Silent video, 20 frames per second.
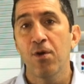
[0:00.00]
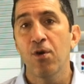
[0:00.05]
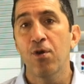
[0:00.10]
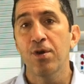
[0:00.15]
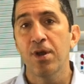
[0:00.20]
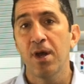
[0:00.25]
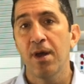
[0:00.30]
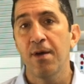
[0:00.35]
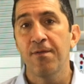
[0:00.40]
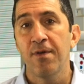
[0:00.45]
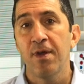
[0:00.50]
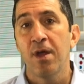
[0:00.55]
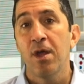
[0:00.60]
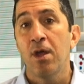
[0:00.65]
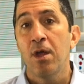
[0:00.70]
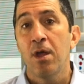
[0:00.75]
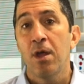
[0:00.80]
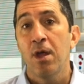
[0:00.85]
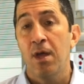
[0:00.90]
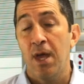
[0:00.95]
heard of
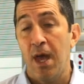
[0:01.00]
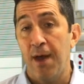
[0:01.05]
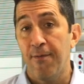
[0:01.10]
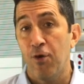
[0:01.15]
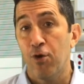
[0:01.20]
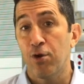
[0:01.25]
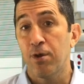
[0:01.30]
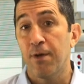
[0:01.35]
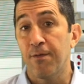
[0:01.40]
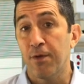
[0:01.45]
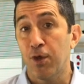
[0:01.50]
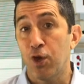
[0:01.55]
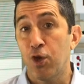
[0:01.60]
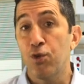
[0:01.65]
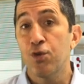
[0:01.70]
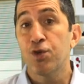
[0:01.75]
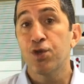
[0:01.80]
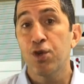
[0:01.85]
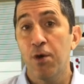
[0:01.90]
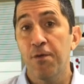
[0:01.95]
have heard of
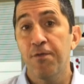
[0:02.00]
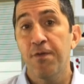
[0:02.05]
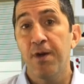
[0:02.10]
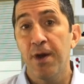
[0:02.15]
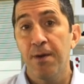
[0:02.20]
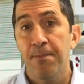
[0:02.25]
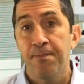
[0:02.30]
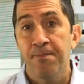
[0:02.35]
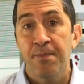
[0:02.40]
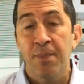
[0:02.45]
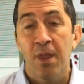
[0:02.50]
QSOFA.